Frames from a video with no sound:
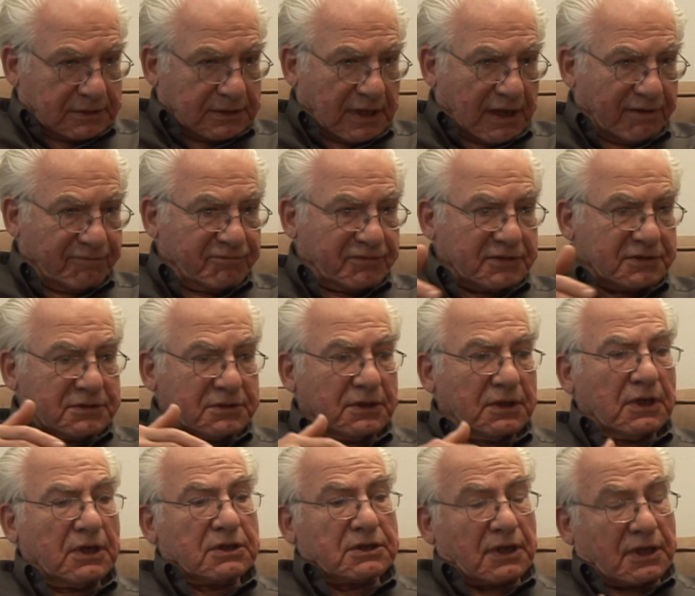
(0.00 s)
conflict,
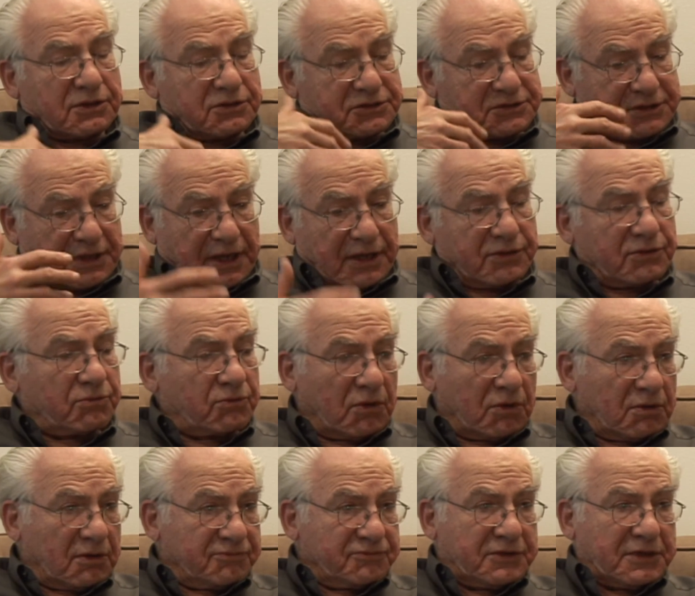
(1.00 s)
to understand the
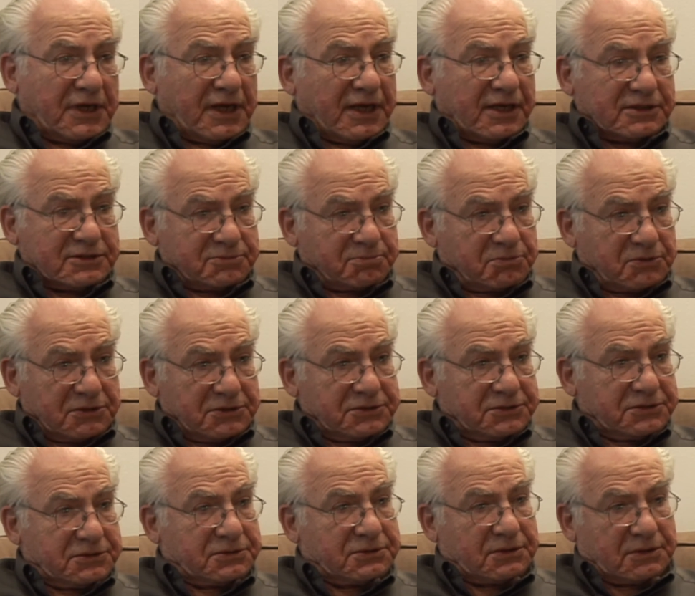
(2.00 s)
role of
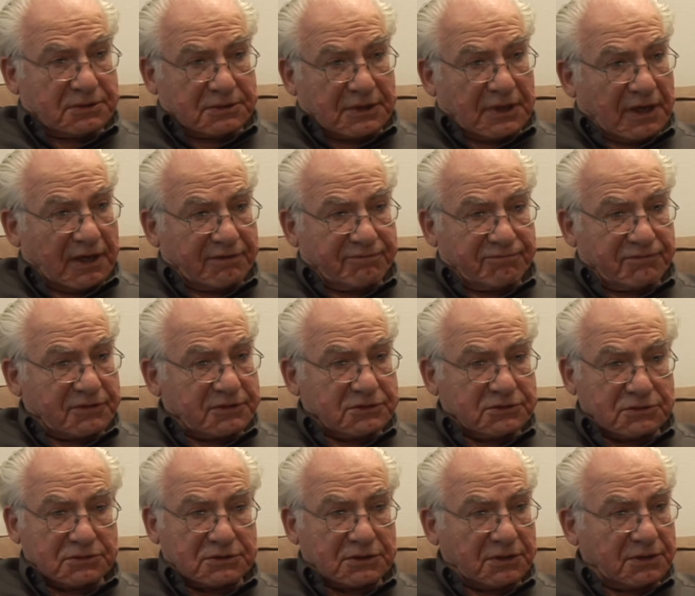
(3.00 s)
diasporas in
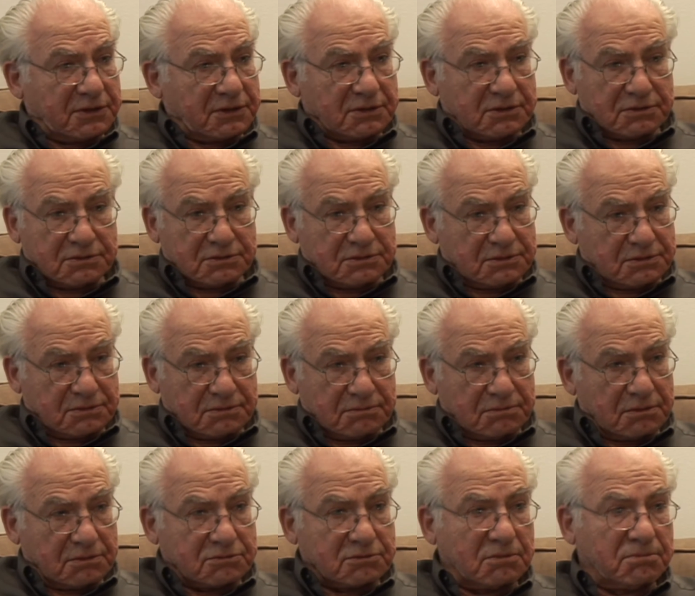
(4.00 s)
conflicts, mm-hmm. which I mm-hmm. think is
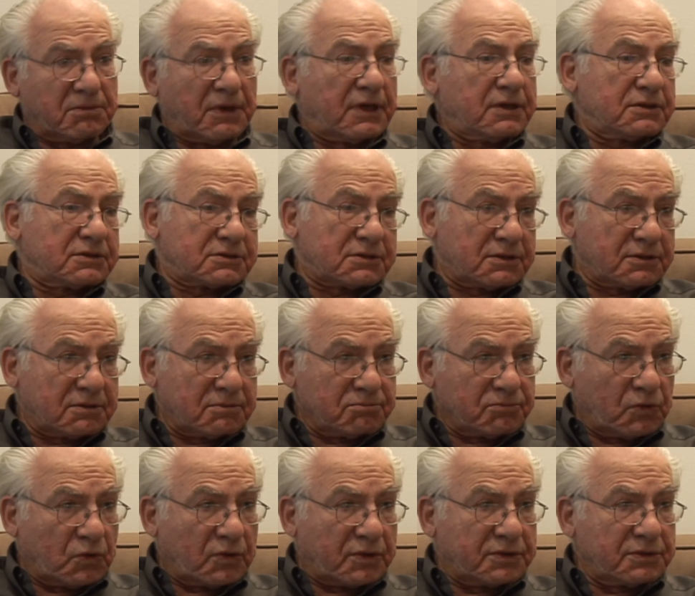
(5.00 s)
uh, tremendously
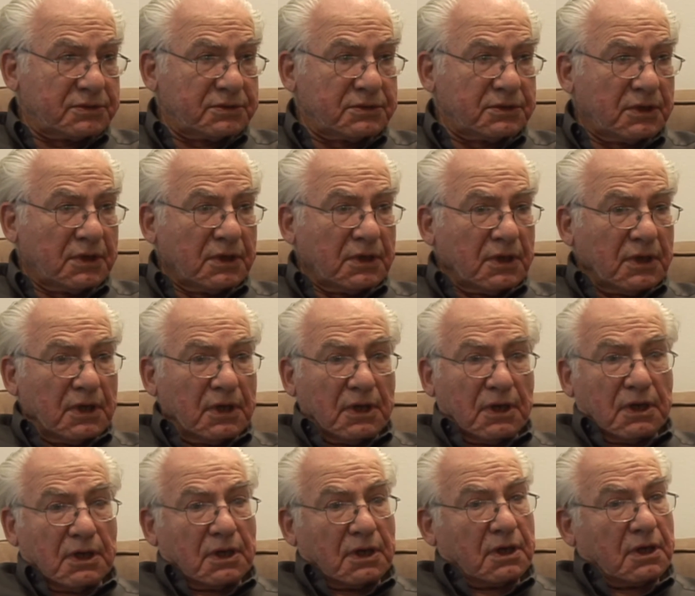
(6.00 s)
important. Yeah.
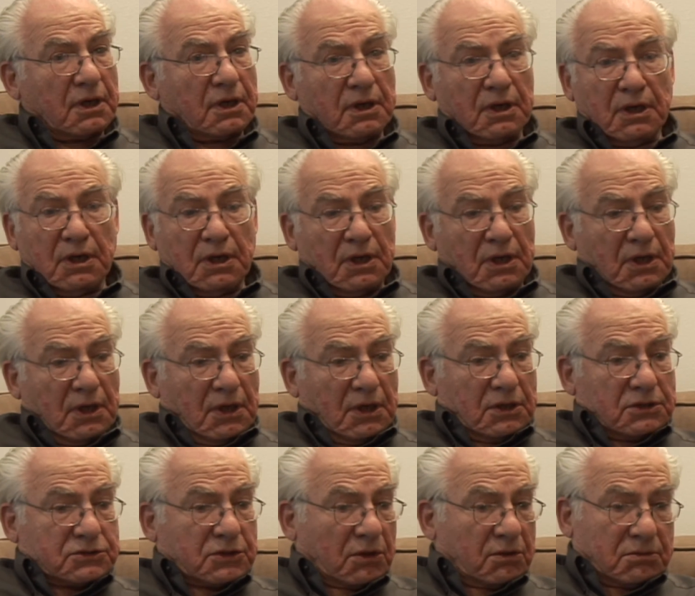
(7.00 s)
Uh,
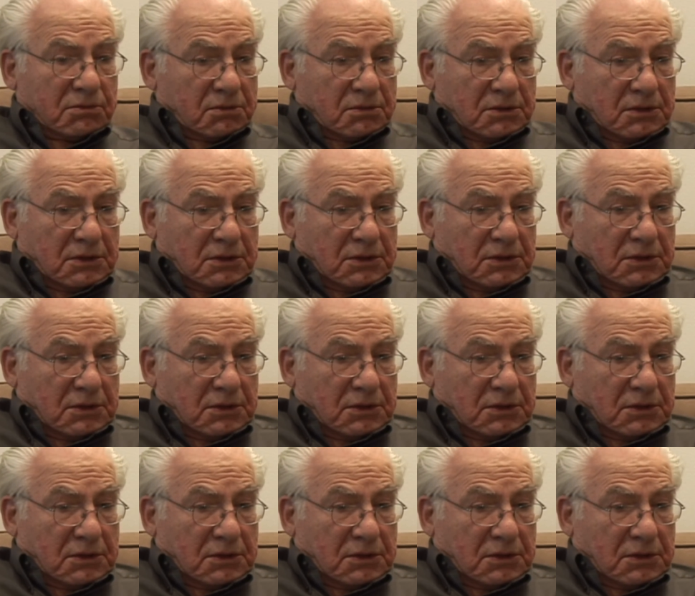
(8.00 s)
so,